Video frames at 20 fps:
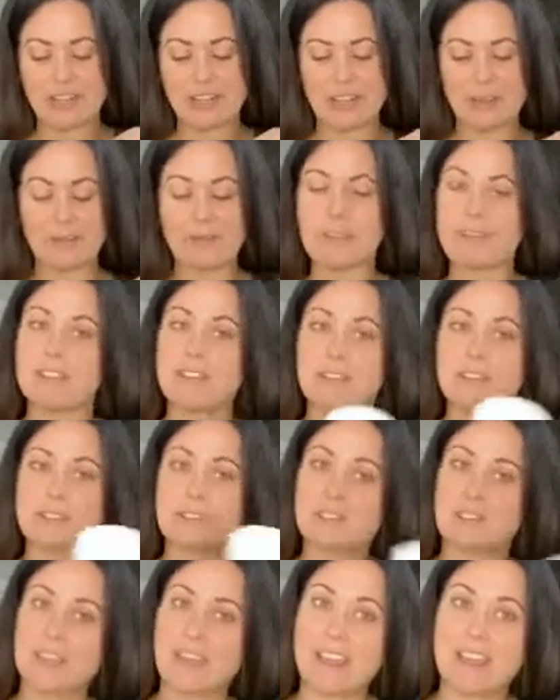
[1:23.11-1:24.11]
cup in here
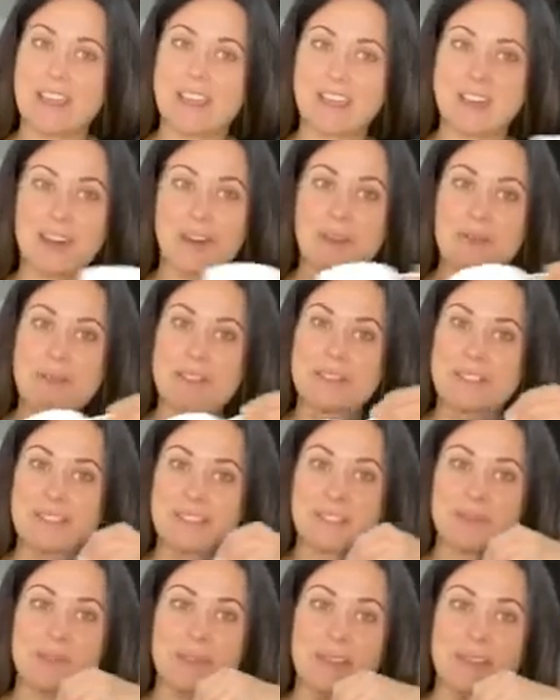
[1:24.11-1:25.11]
so they can always
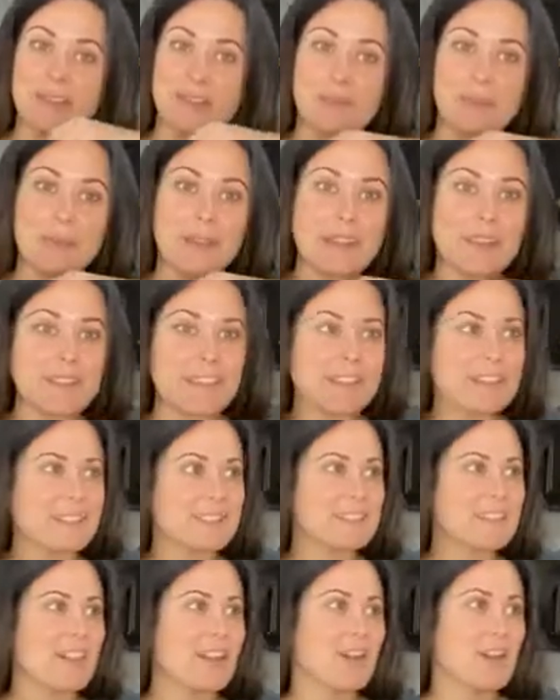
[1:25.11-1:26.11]
just make their own pancakes
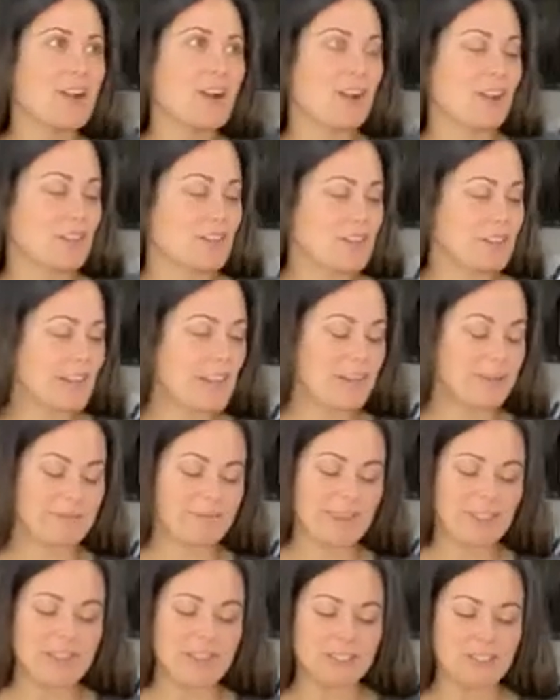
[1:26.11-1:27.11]
all the time.
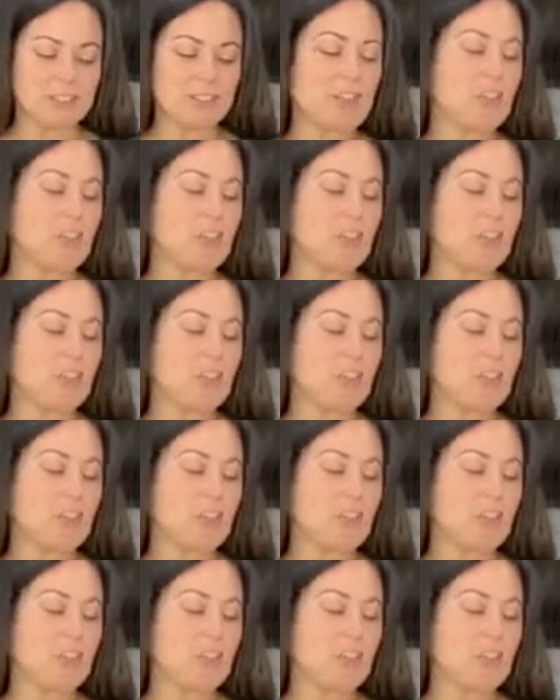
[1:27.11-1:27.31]
So,